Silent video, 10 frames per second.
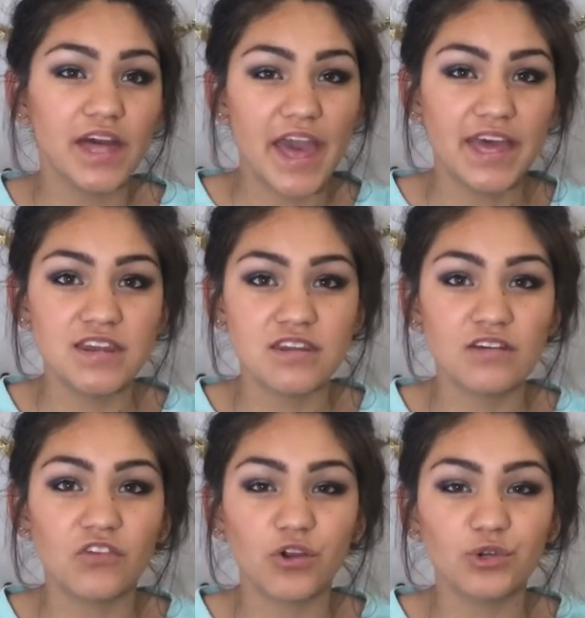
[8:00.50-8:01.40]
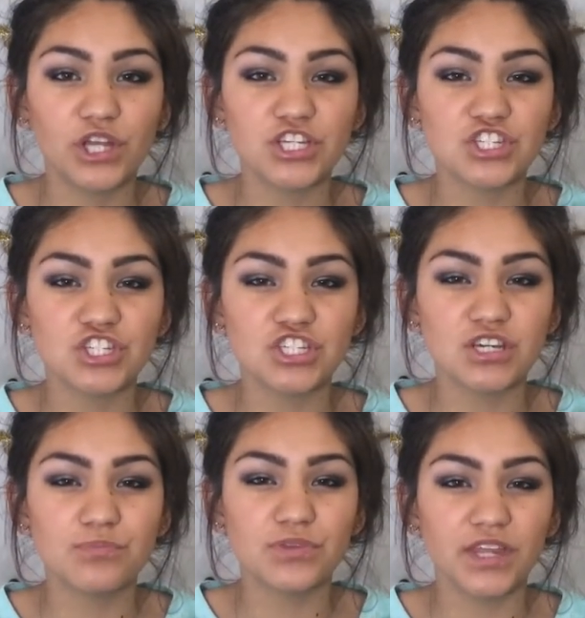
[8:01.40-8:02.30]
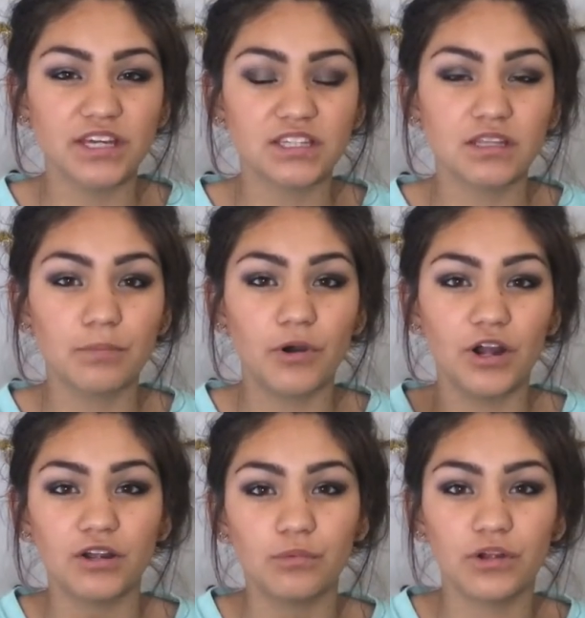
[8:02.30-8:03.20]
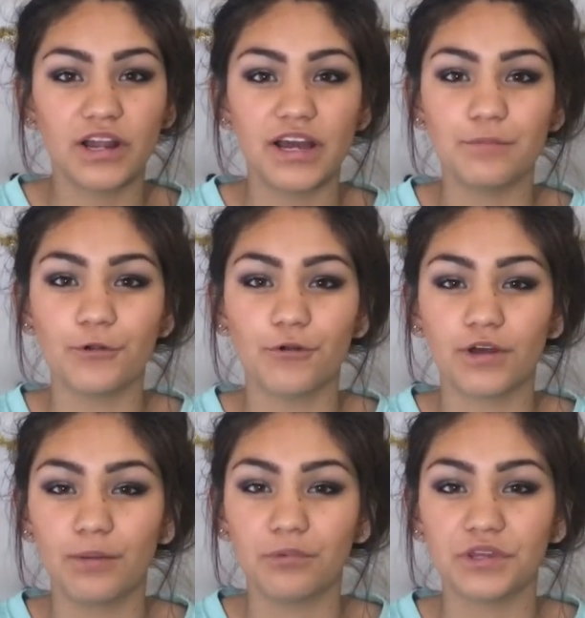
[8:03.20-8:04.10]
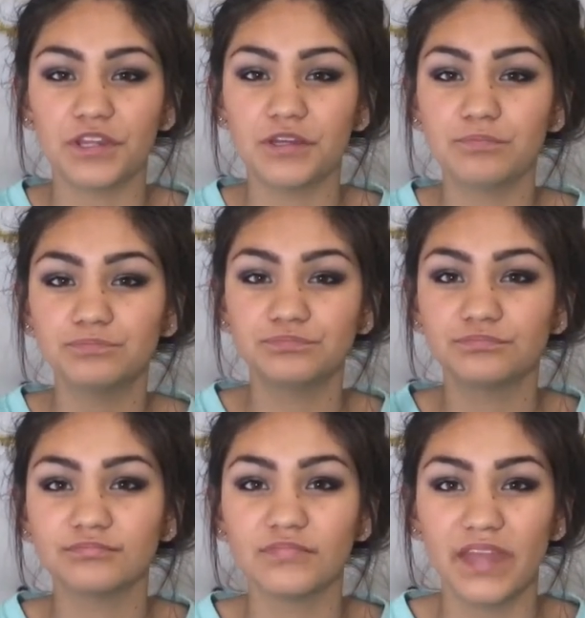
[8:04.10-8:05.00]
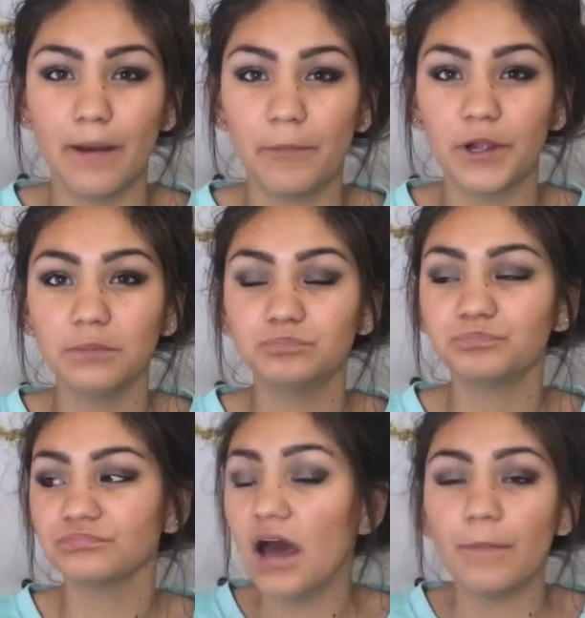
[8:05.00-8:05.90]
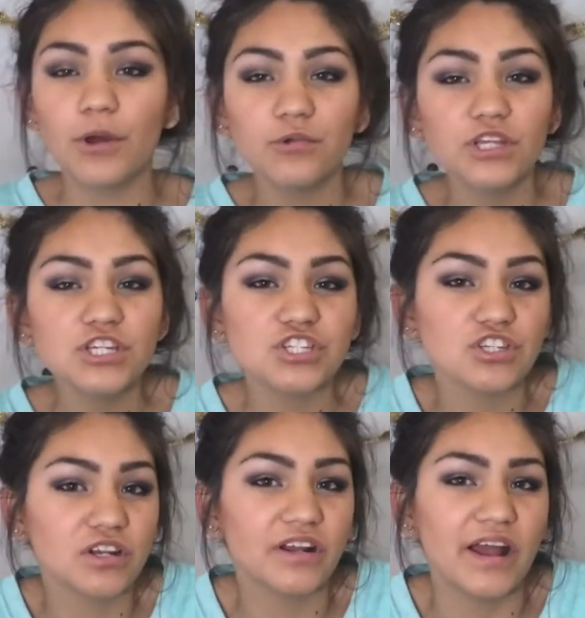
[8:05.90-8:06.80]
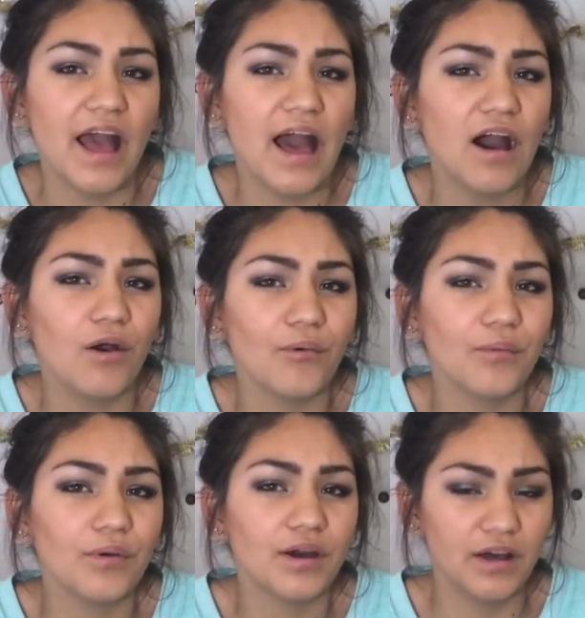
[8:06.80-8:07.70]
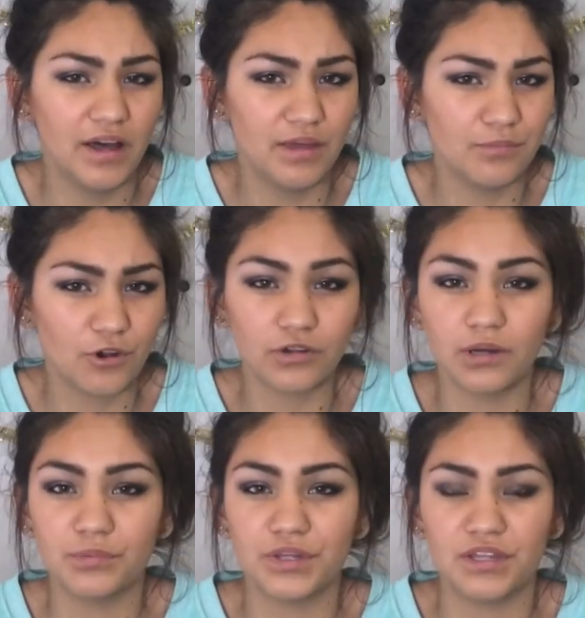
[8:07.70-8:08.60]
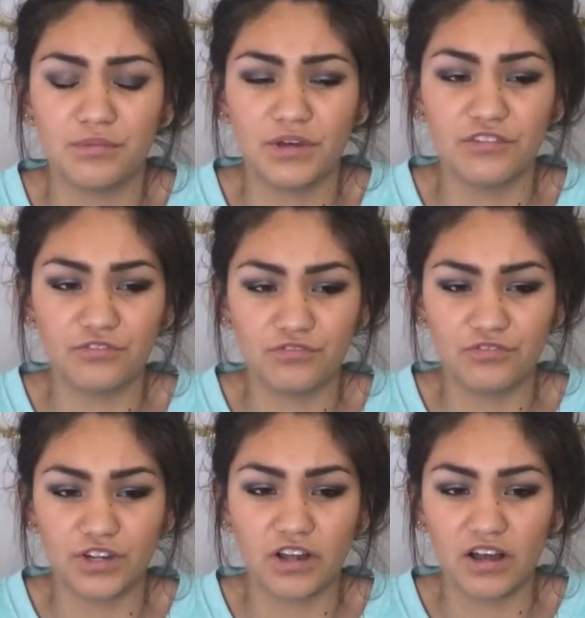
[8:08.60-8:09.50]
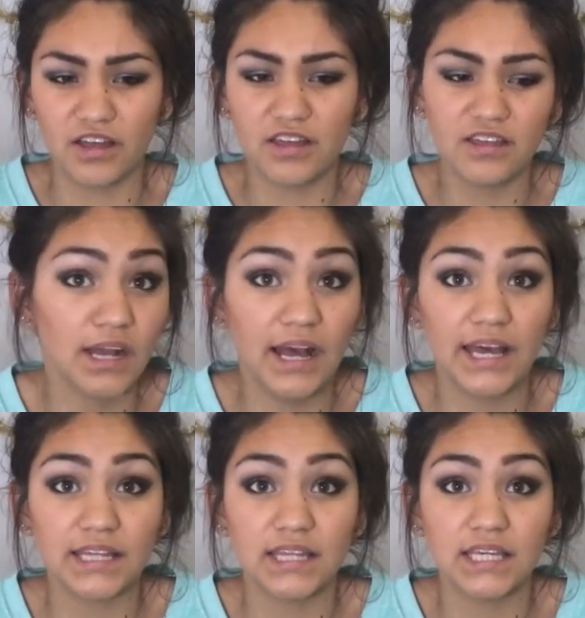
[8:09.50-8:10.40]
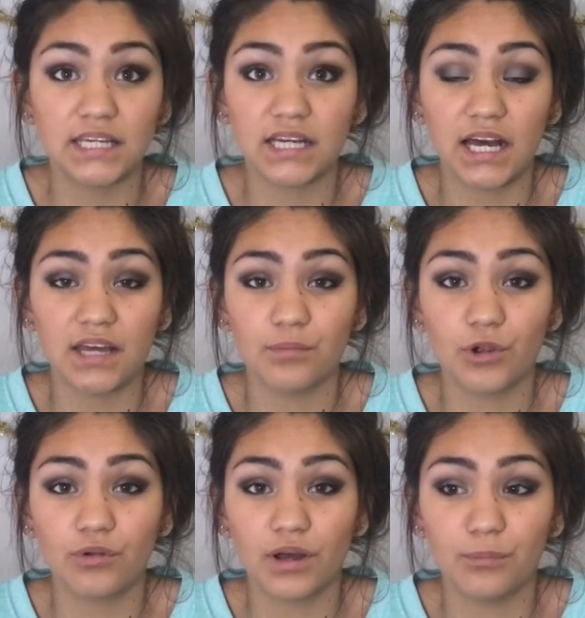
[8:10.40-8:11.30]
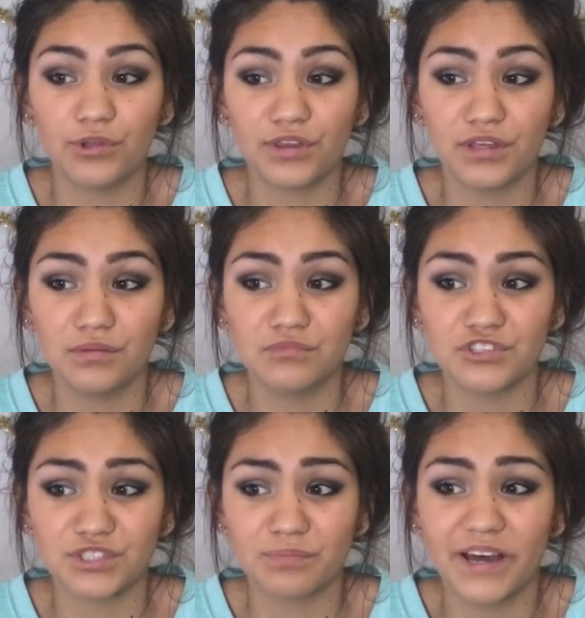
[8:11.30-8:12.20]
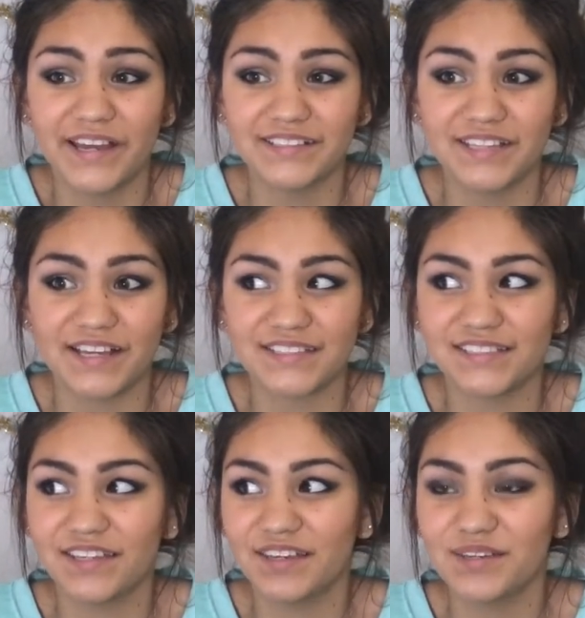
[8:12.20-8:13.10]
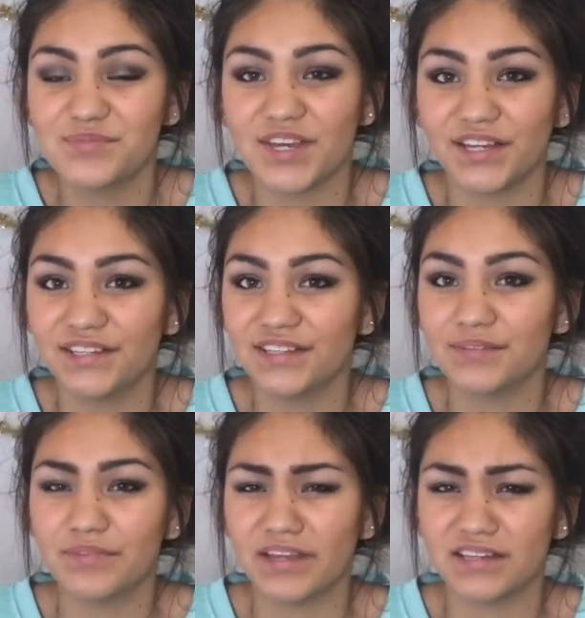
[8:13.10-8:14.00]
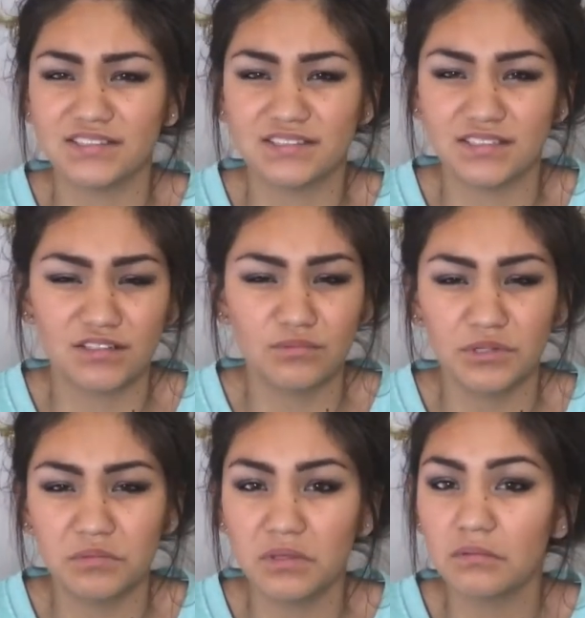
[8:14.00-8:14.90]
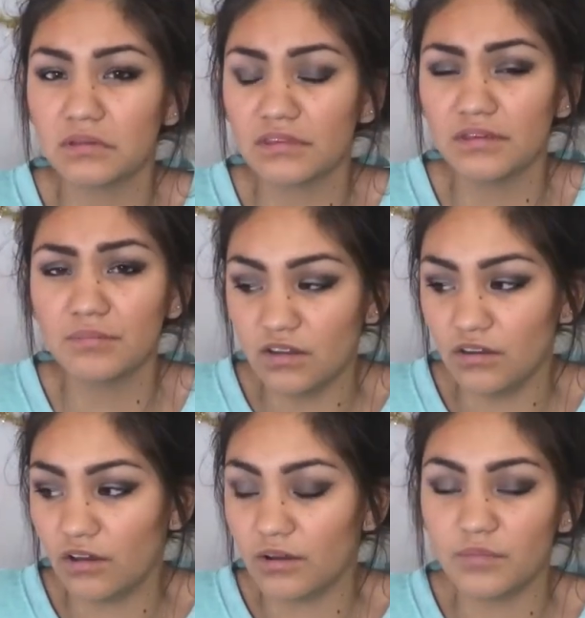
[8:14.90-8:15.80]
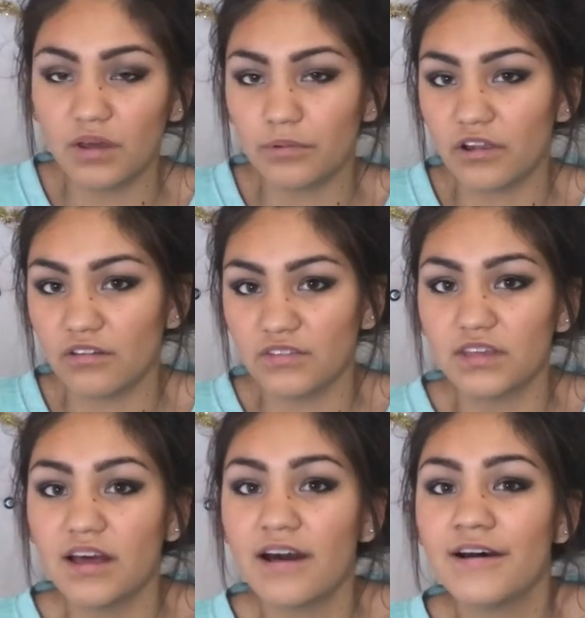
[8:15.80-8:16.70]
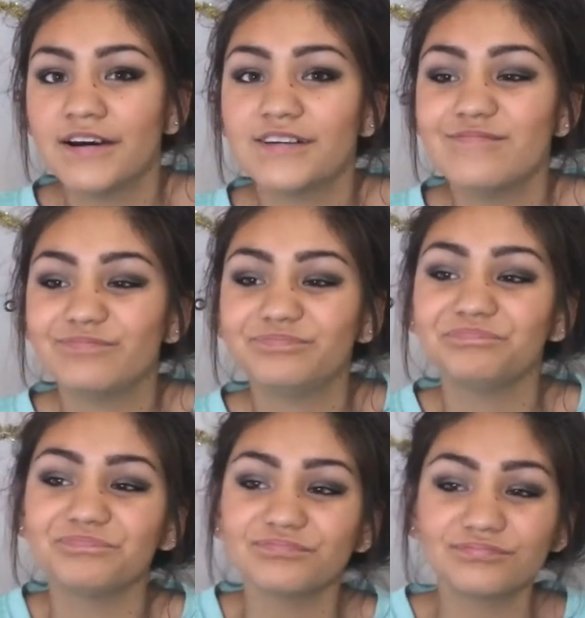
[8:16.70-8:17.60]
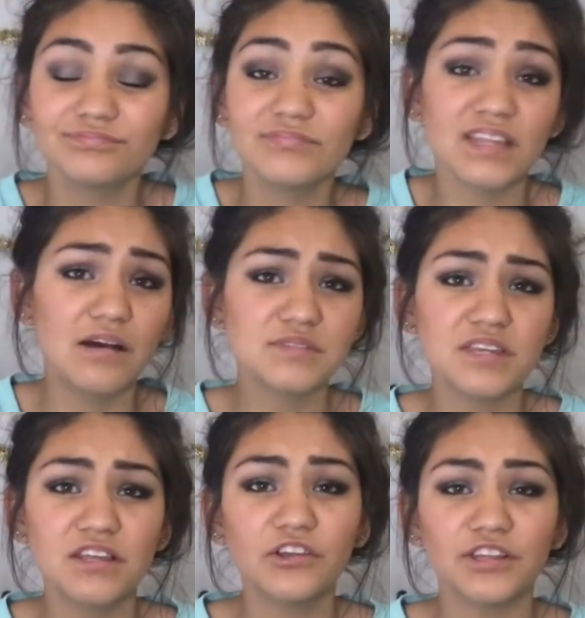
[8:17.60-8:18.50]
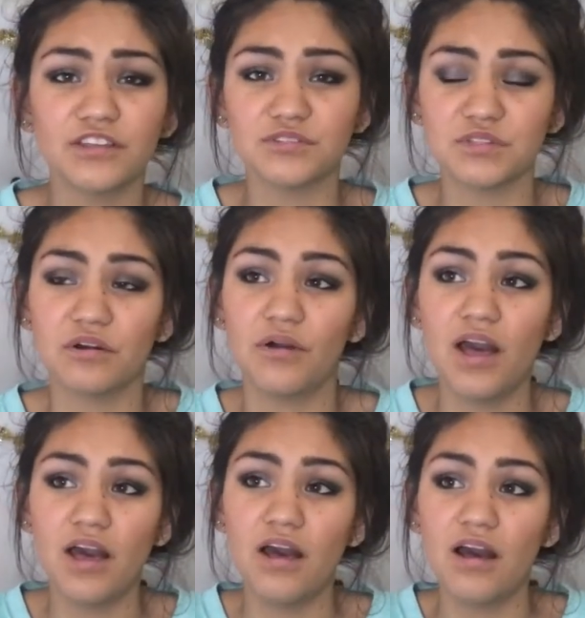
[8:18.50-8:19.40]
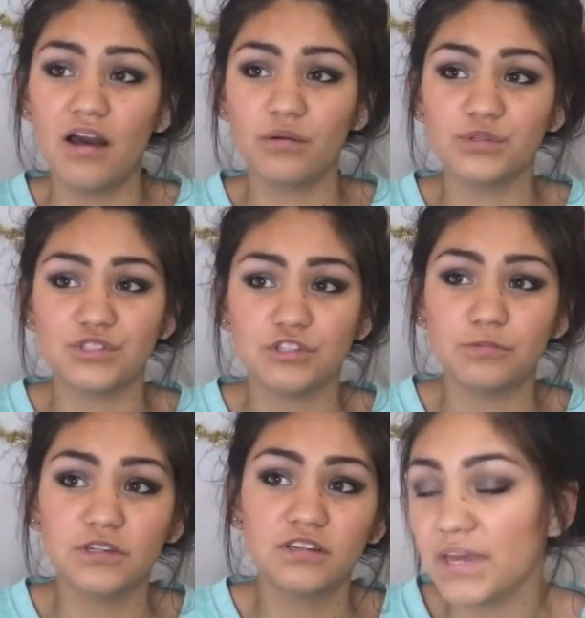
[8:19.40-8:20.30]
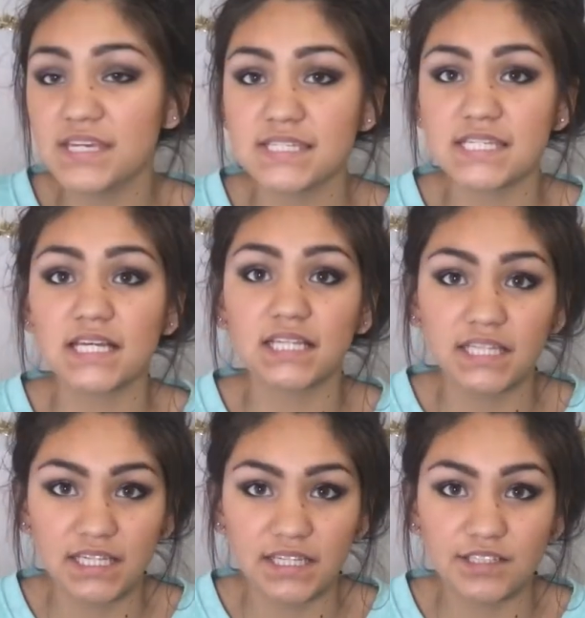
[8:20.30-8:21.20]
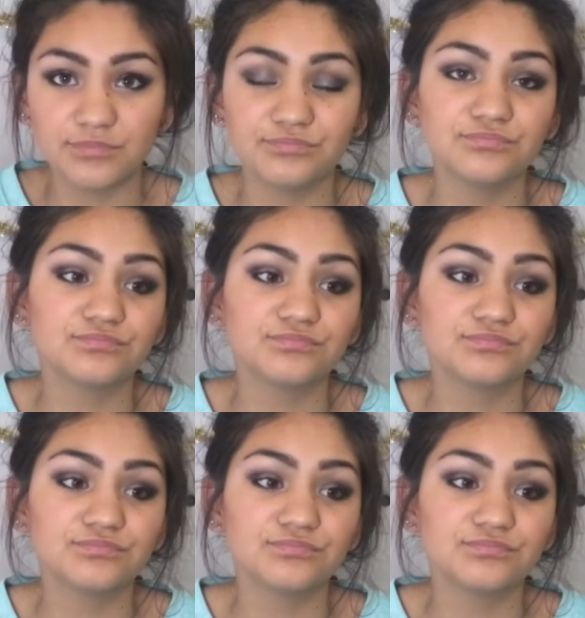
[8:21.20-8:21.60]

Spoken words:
the end of our relationship, like the part where I broke up with him. That part. I'm not really sure how I broke up with him. I forgot. I think I broke up with him just by texting him, telling him that I didn't want to be with him. No, I'm not proud of it. I was in 8th grade though, so I was stupid. Basically,